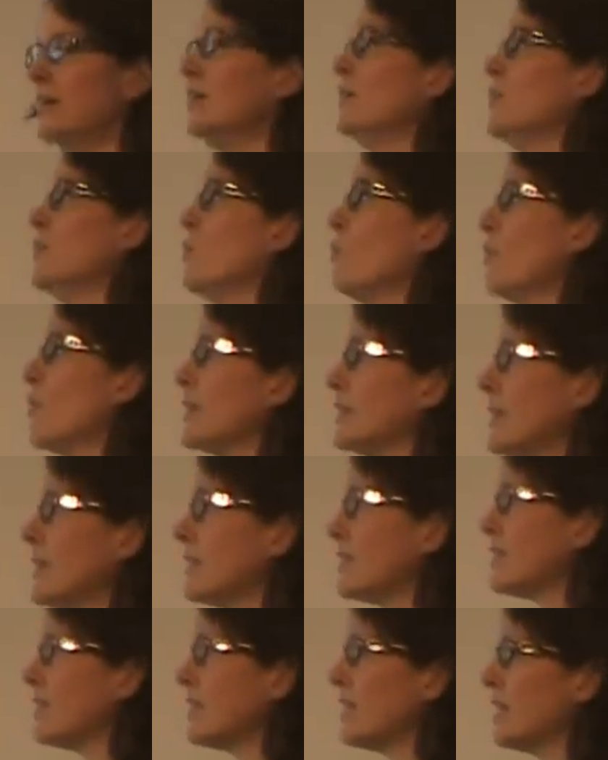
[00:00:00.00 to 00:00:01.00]
What
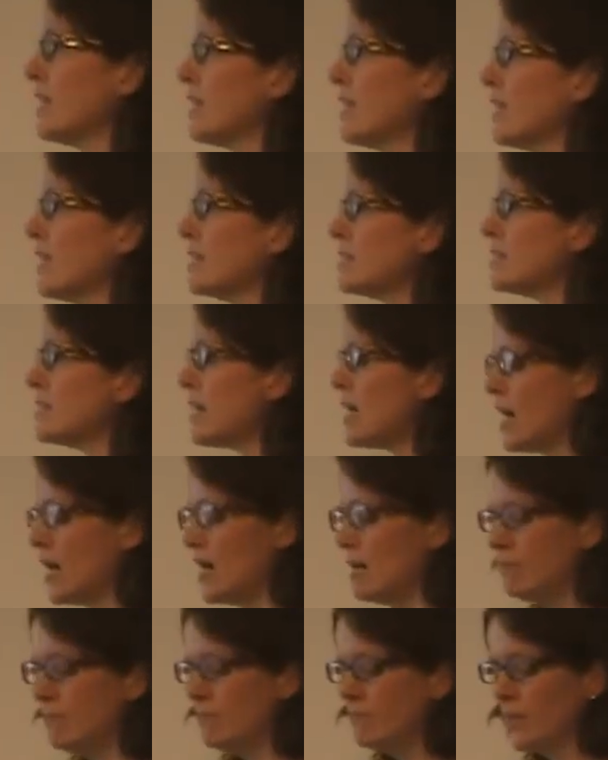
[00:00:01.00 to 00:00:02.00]
their thinking is.
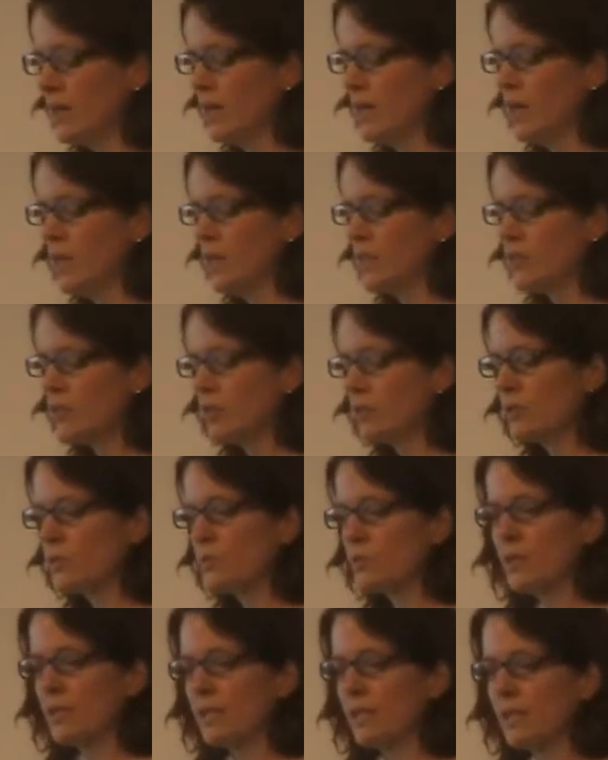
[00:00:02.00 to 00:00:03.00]
So
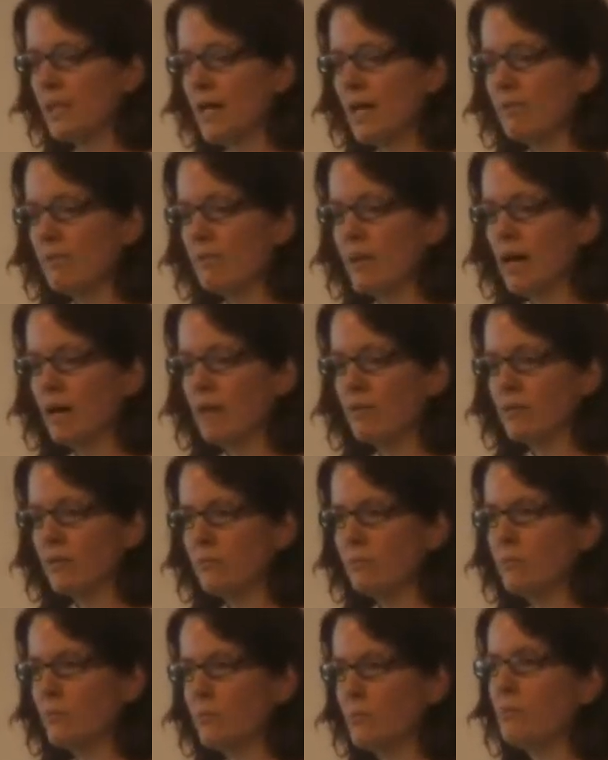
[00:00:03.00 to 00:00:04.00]
it's really a lot about
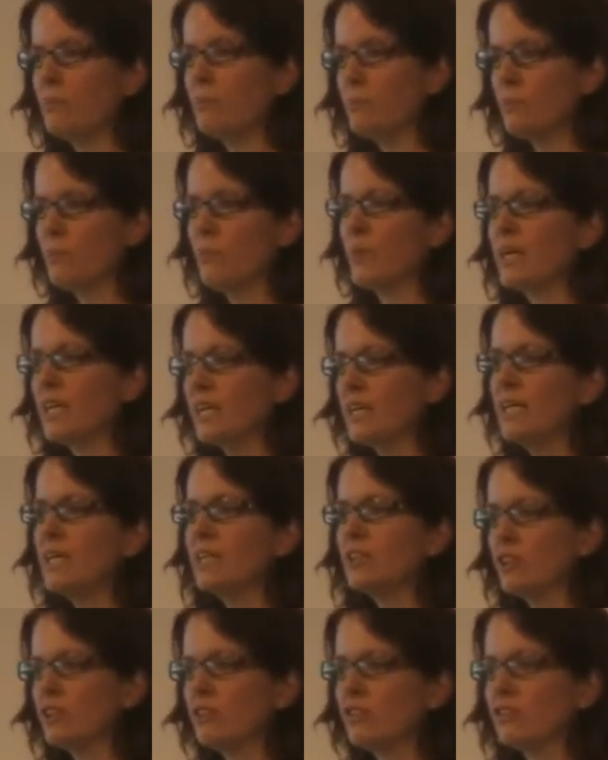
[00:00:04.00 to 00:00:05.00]
bringing the
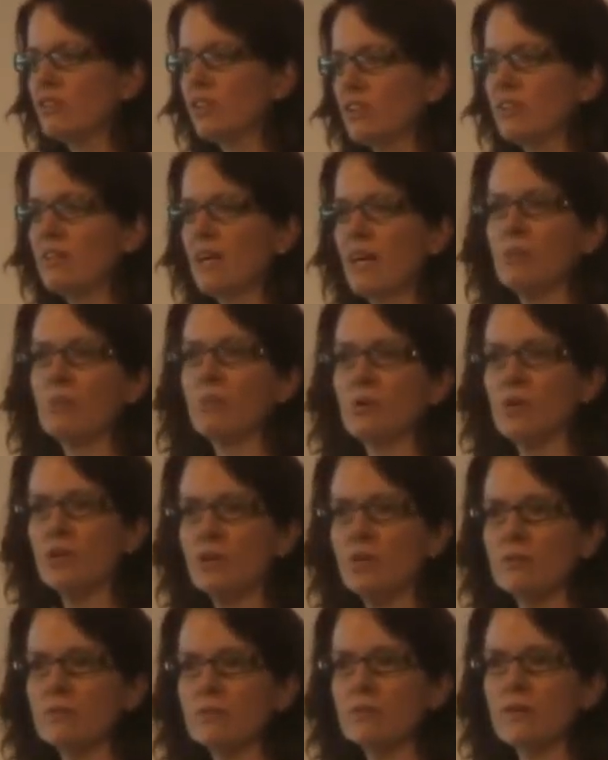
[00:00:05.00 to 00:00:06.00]
issues to the
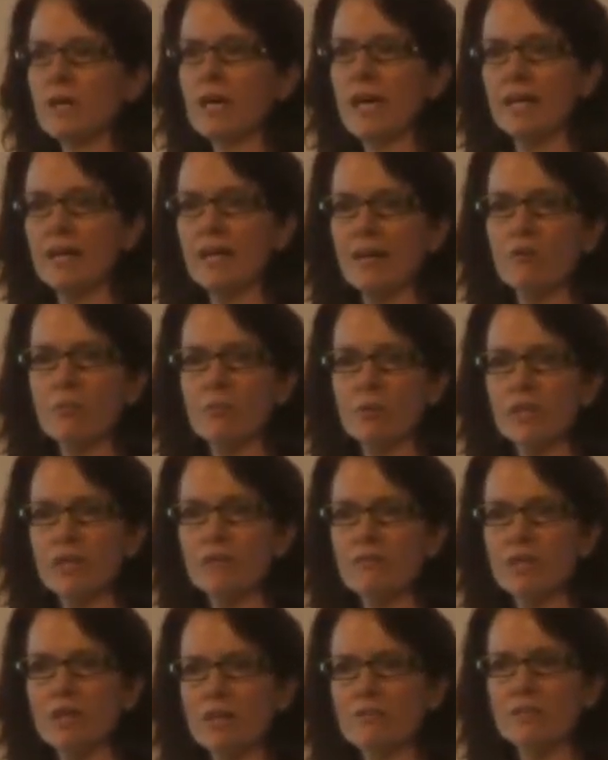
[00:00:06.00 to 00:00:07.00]
table, getting everybody
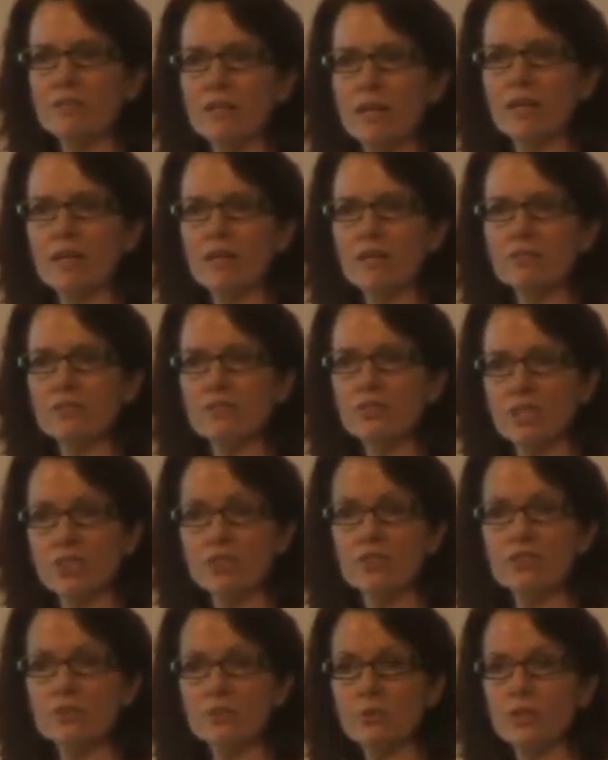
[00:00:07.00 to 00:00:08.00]
involved in that
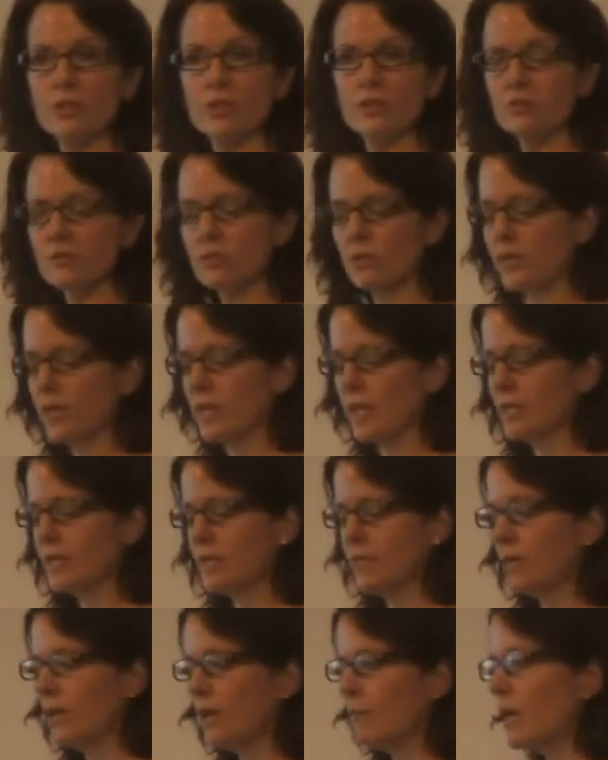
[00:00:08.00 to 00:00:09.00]
conversation so we know what's going on.
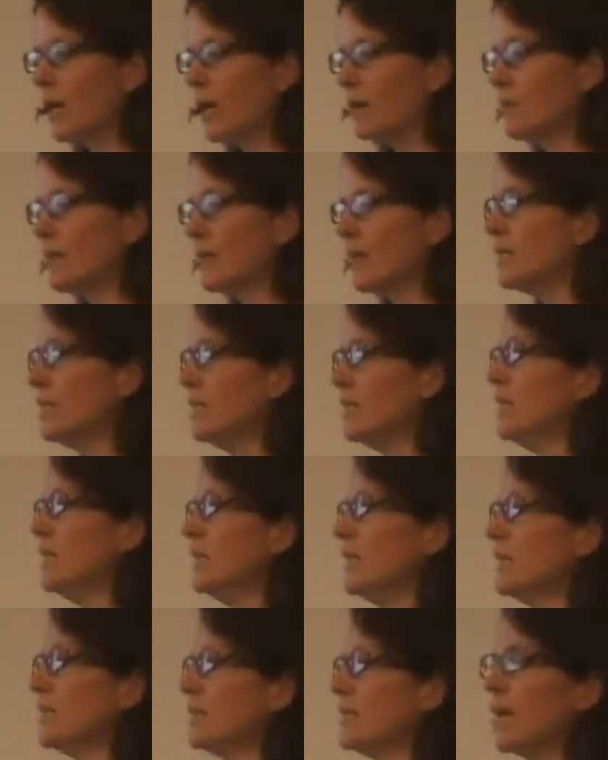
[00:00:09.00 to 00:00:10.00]
Upcoming,
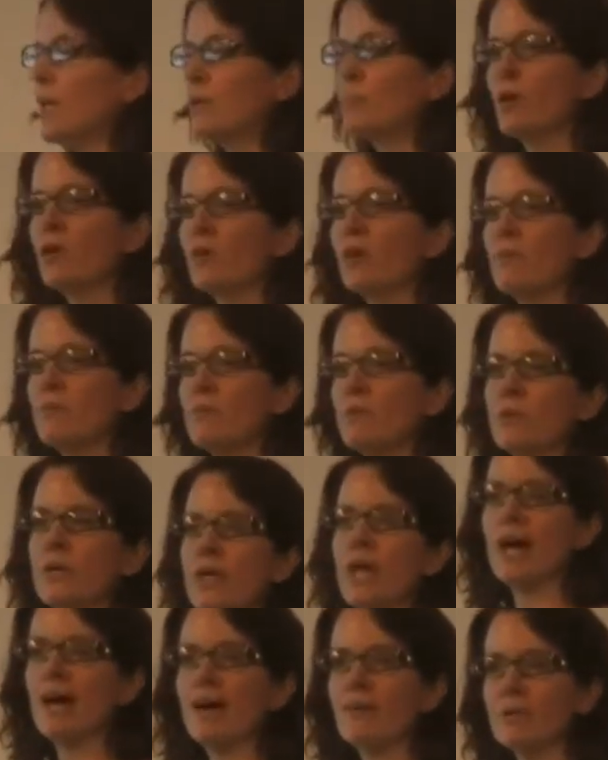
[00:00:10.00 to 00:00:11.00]
not a program that we
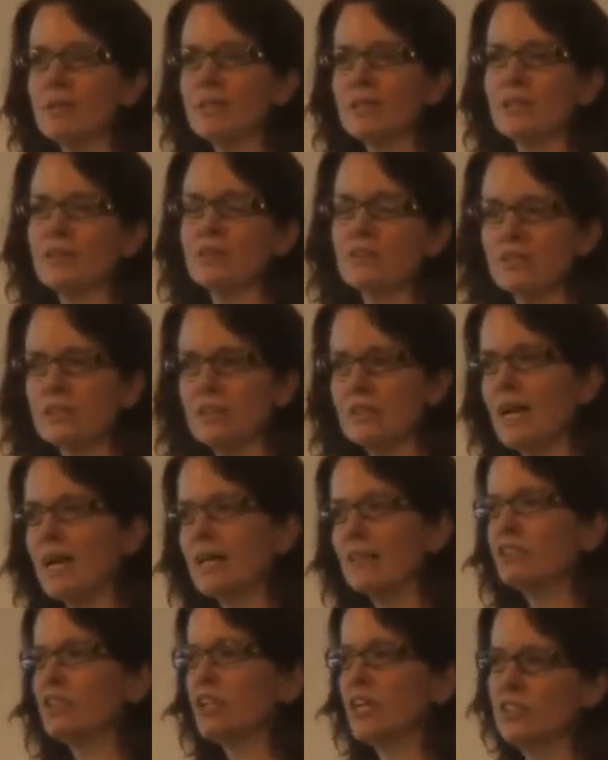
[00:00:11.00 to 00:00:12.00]
have, but there's a lot
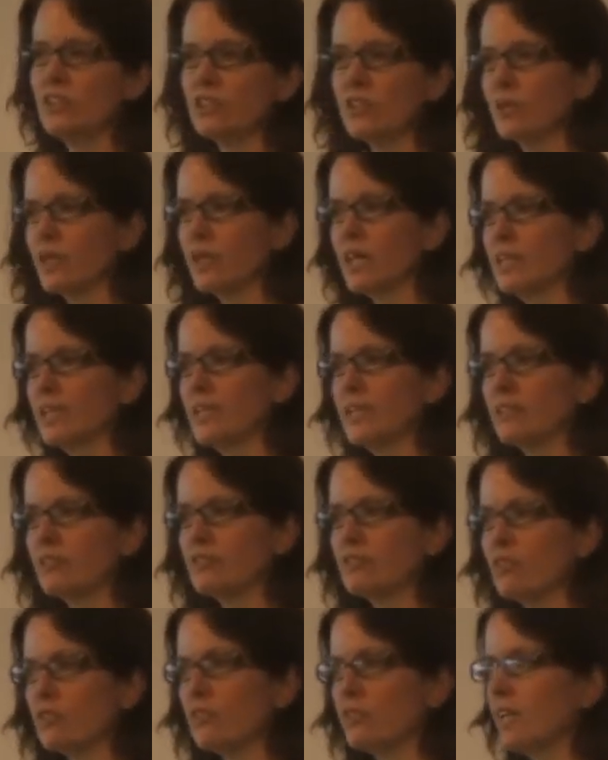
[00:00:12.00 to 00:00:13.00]
of change going on in
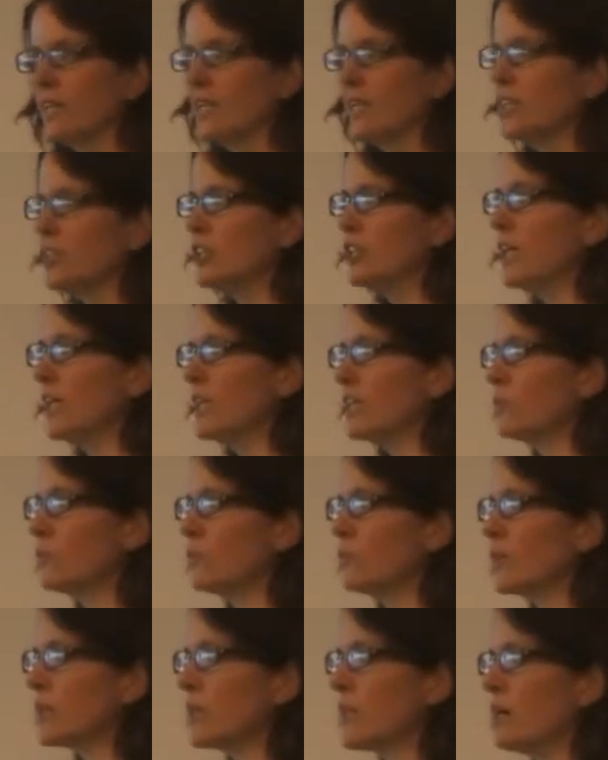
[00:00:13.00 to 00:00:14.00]
Arizona around education
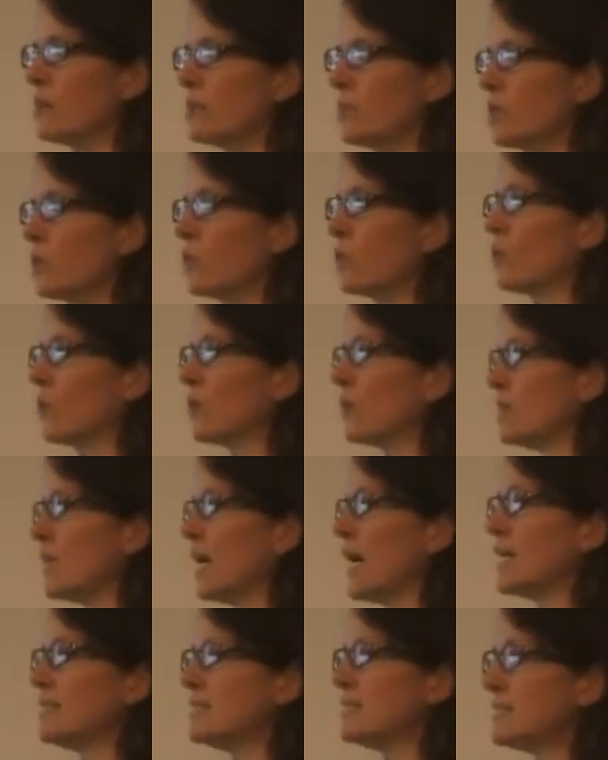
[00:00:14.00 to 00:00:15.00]
with Common Core, a
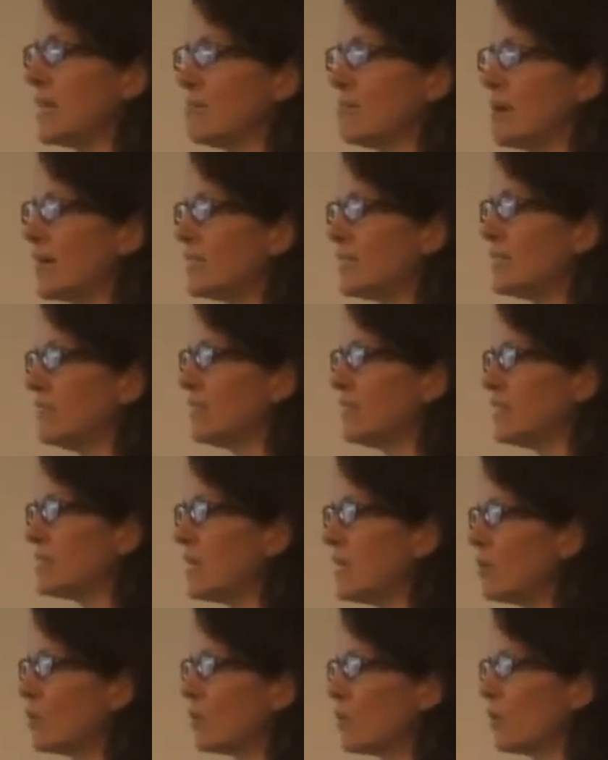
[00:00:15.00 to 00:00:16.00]
lot of STEM activities
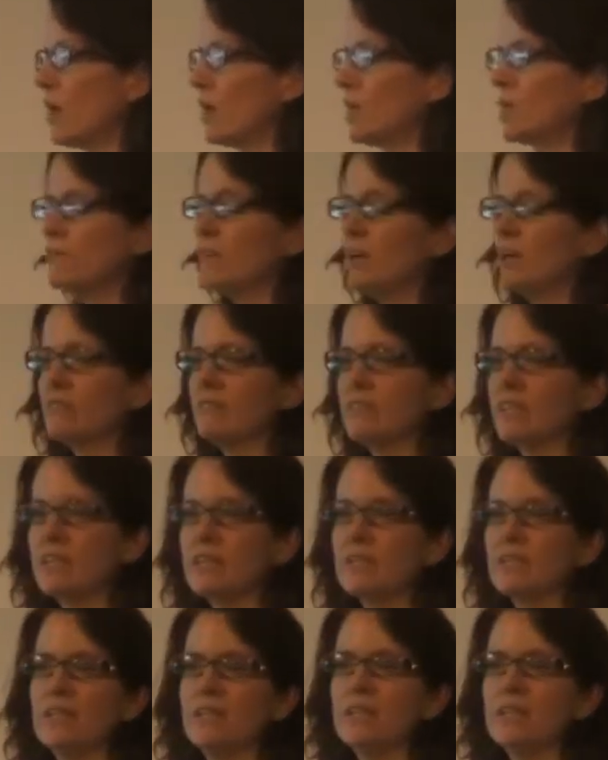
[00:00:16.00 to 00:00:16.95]
that we're all involved in.